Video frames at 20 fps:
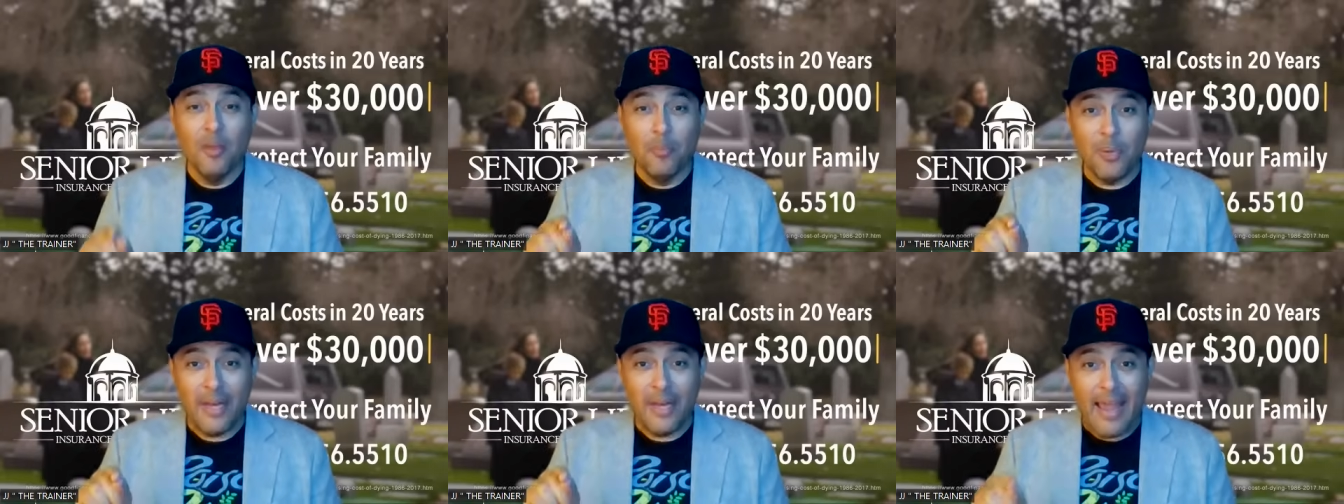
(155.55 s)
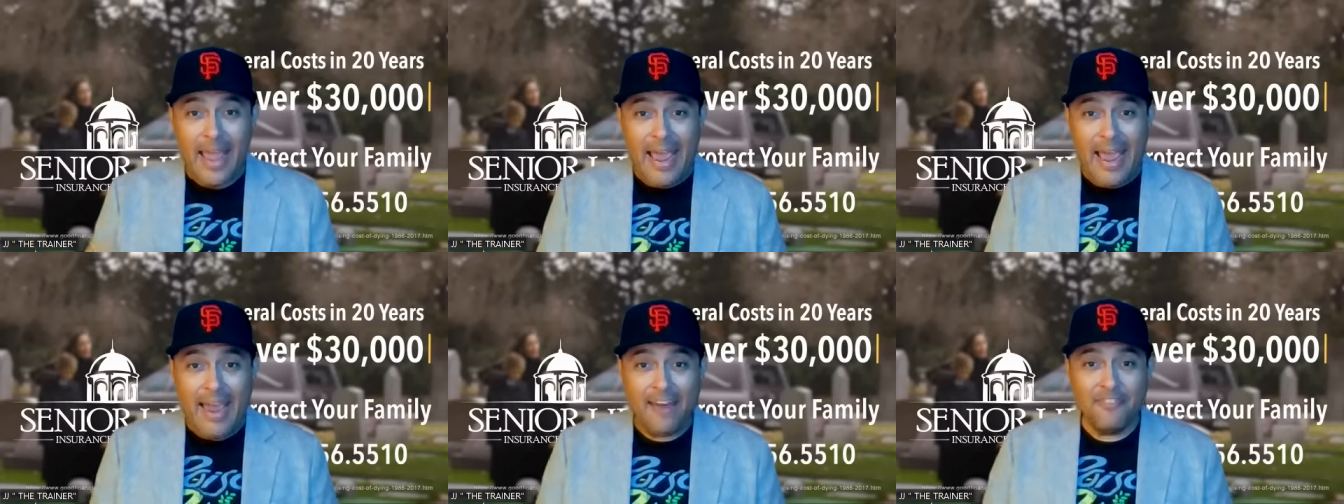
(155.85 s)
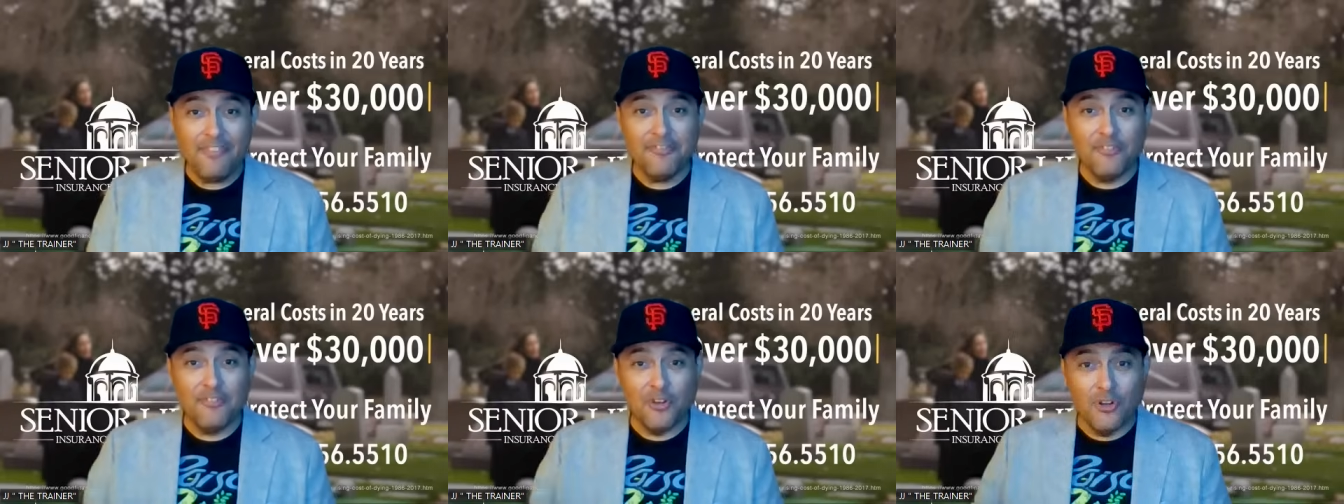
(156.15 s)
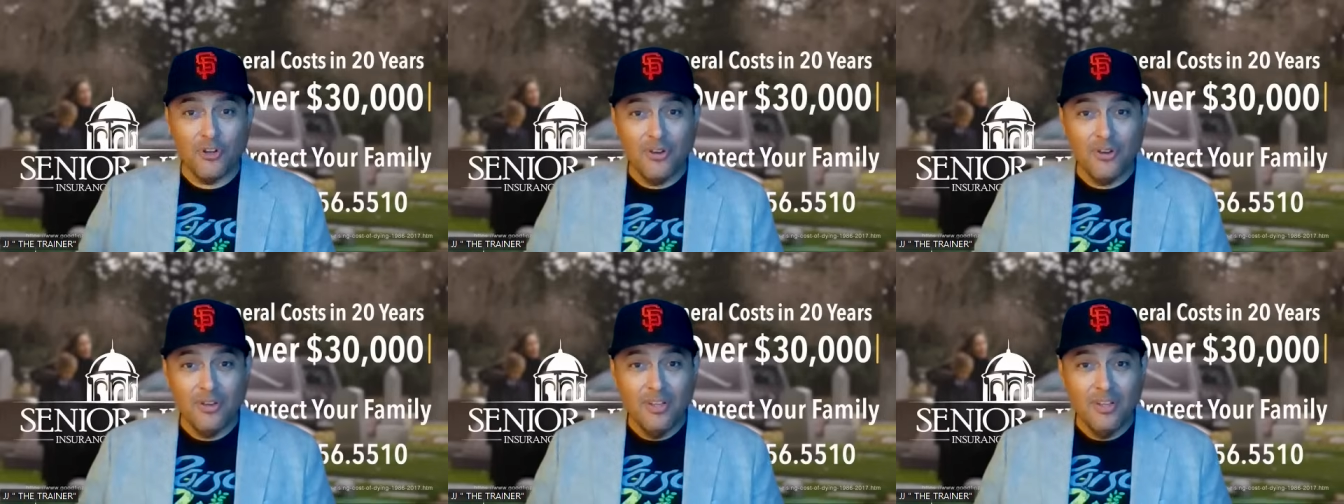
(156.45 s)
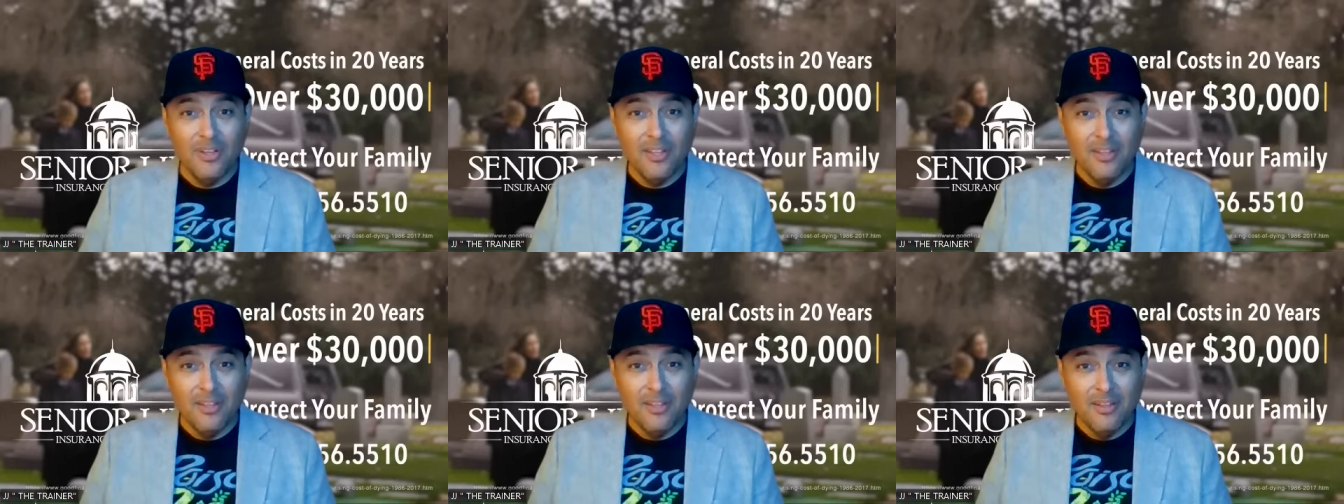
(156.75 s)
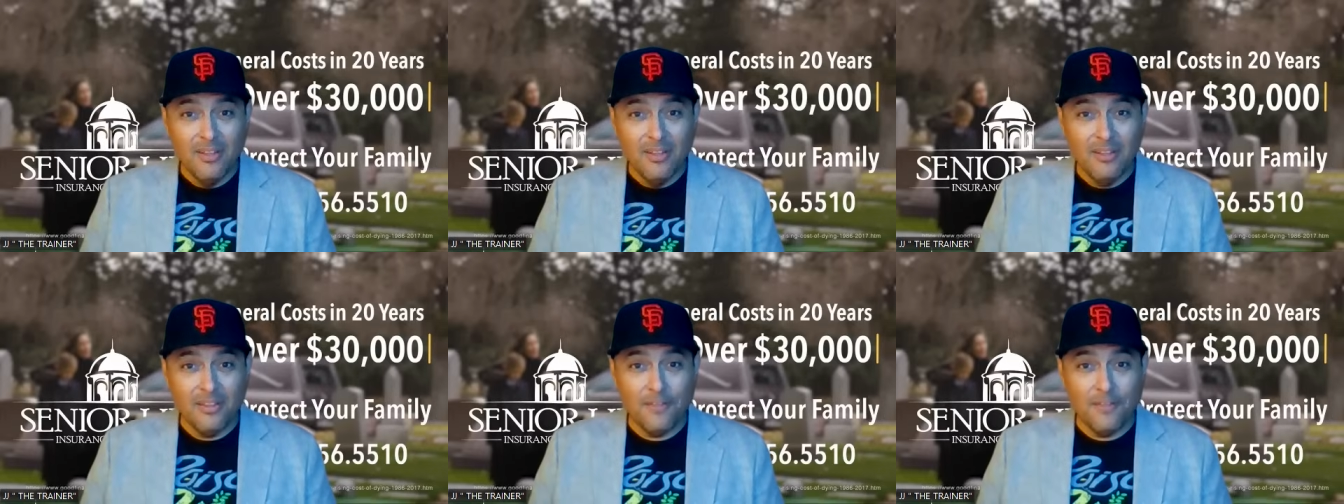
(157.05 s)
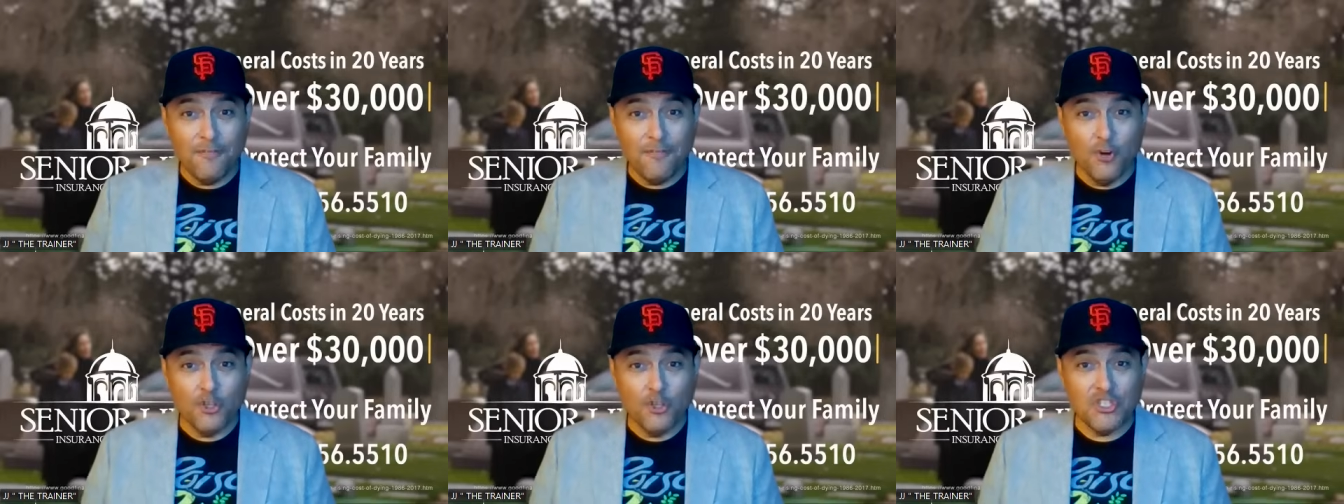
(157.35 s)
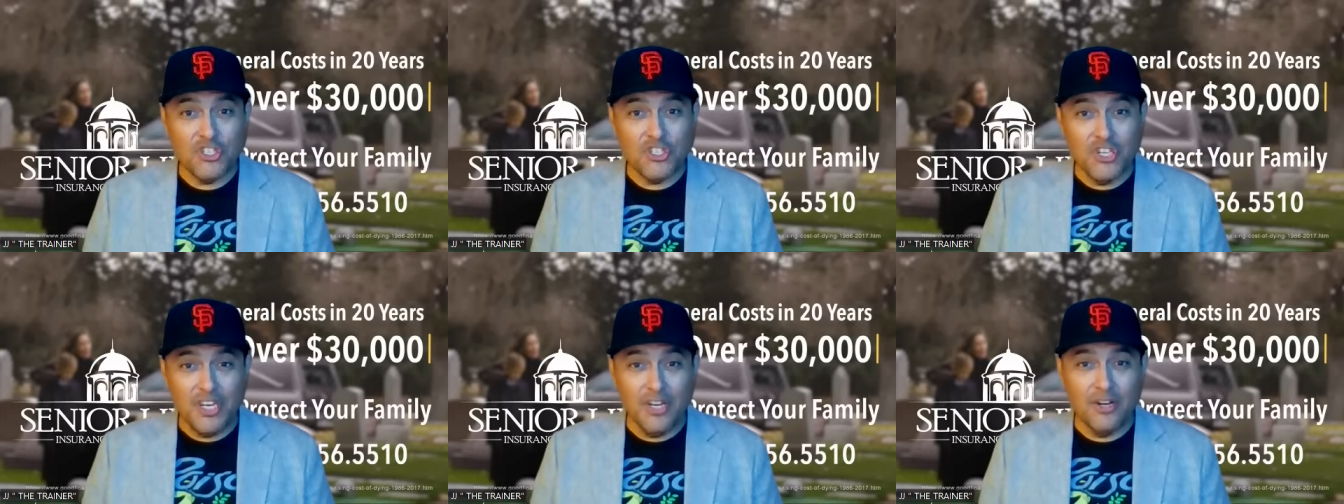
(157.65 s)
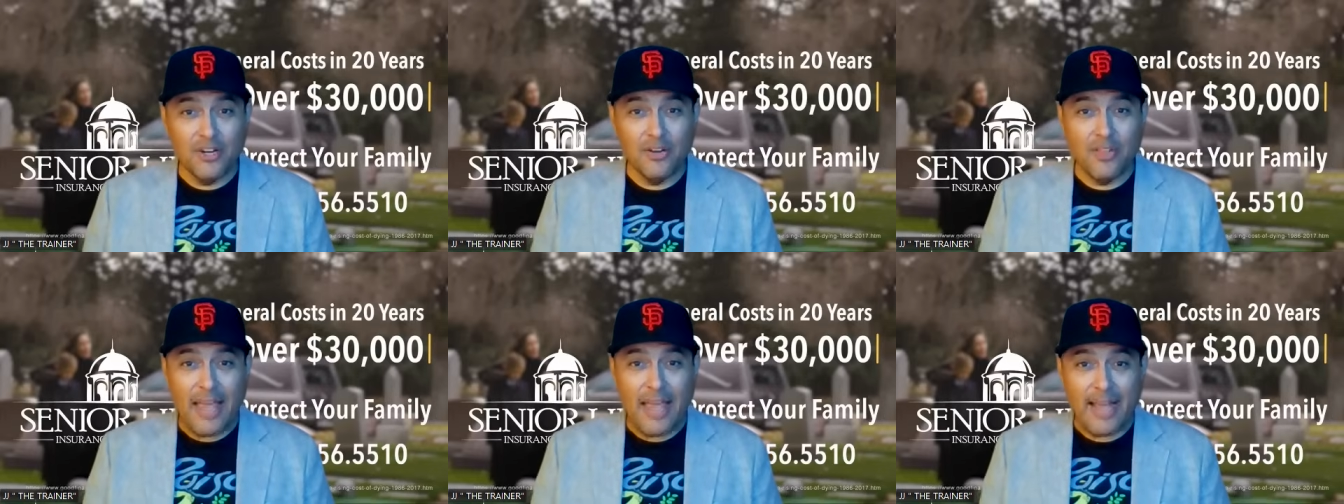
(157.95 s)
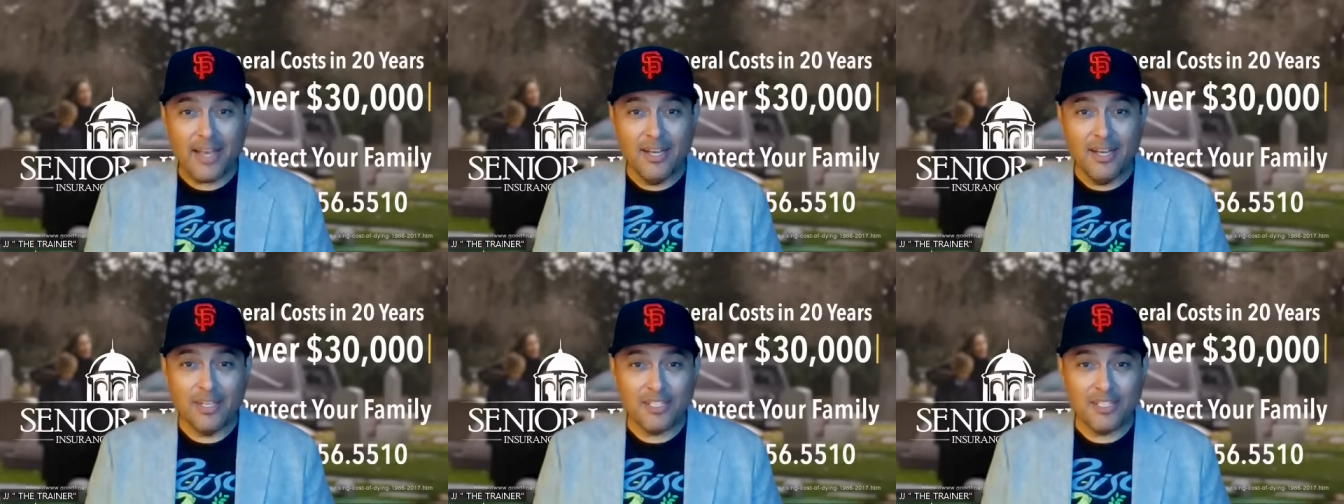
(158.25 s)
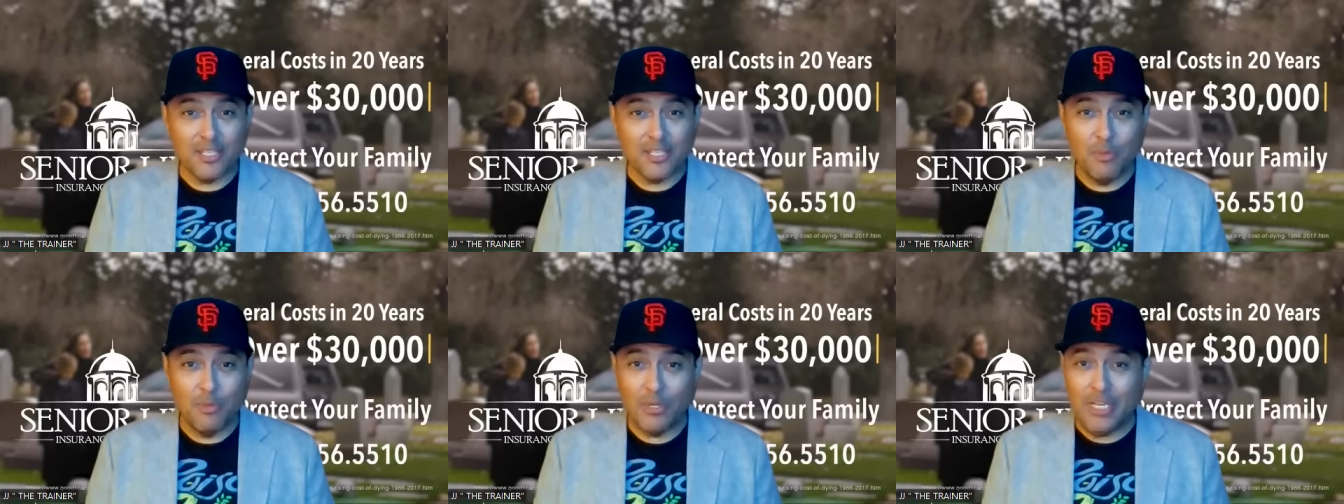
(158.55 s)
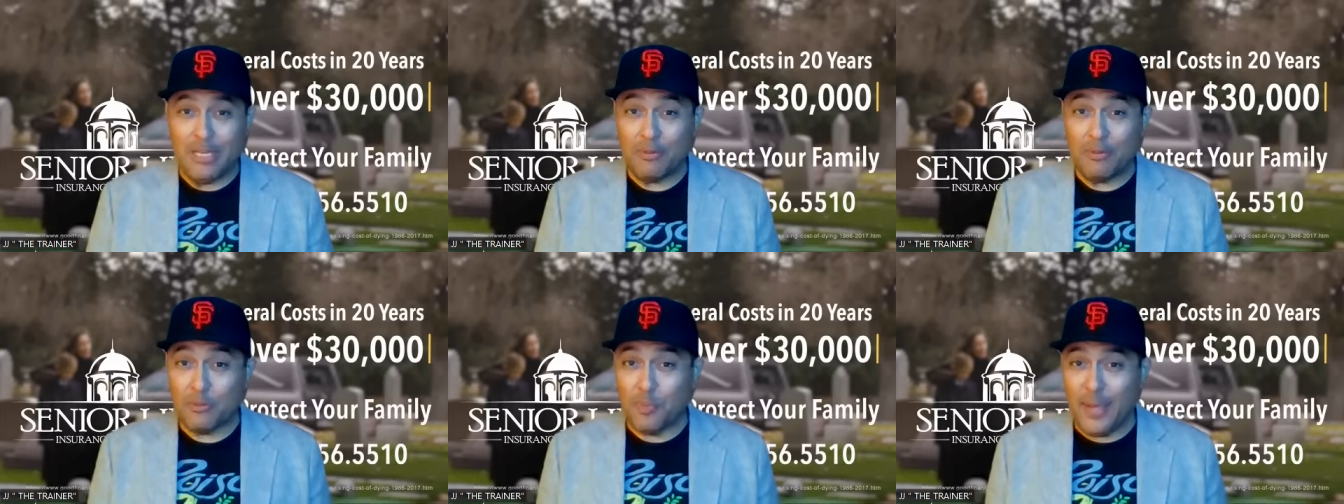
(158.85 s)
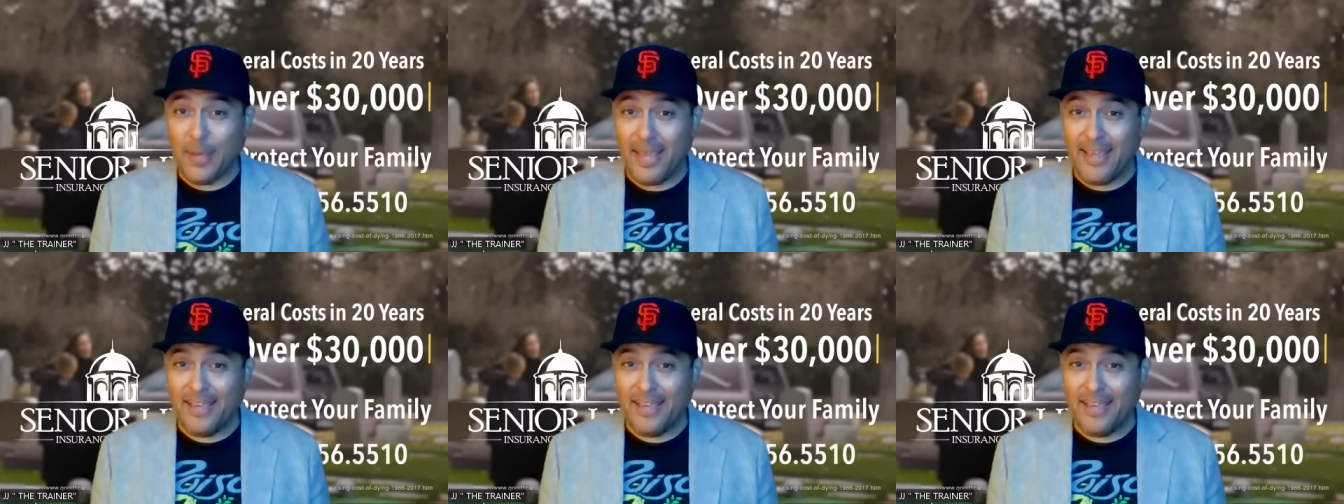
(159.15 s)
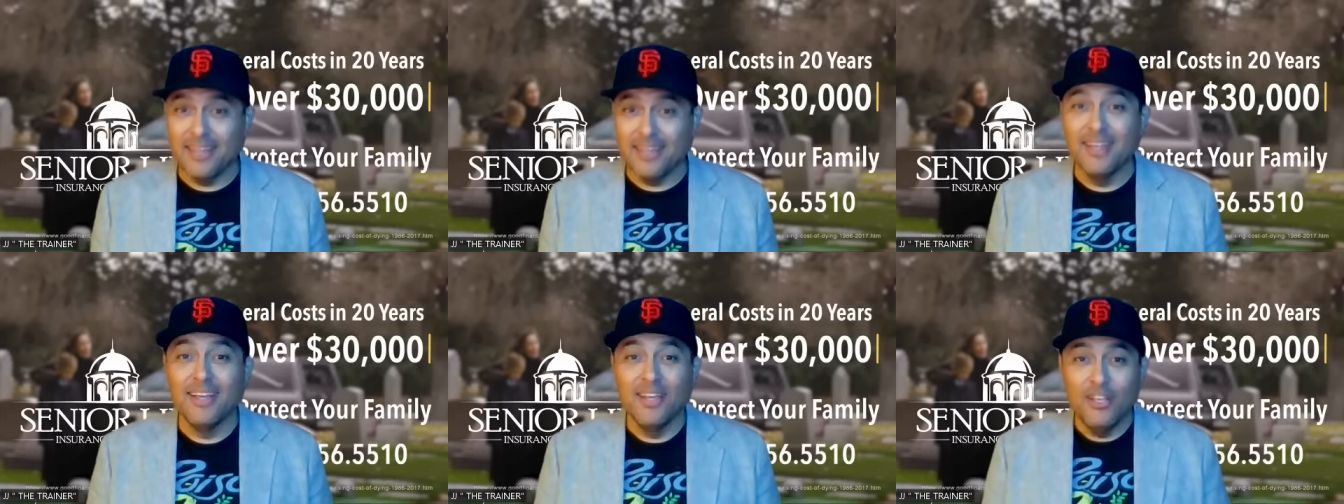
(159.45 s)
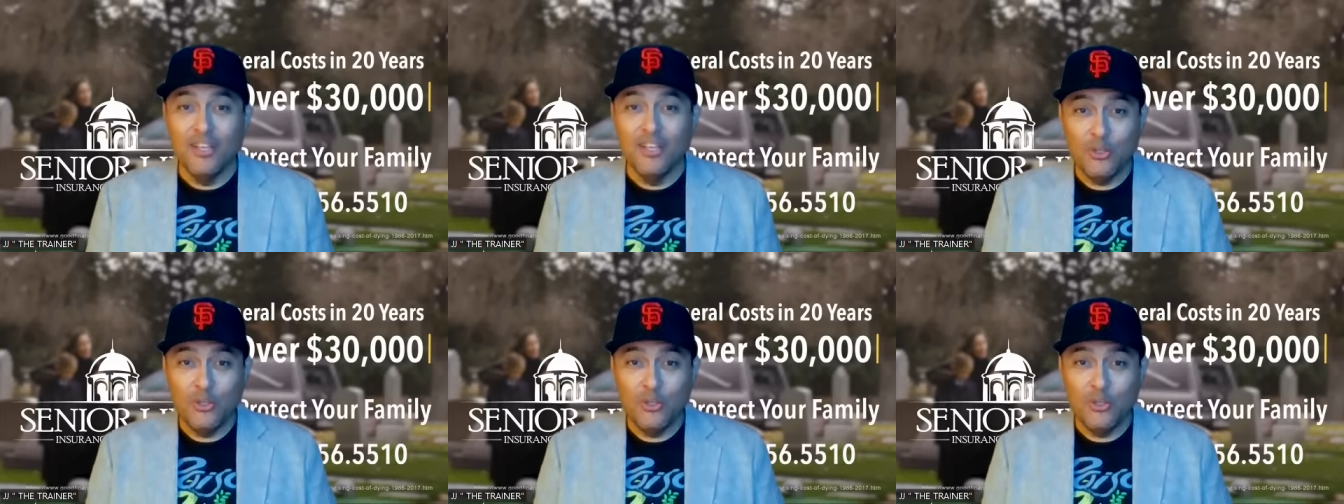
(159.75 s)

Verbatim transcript: but after the first year that customer keeps paying,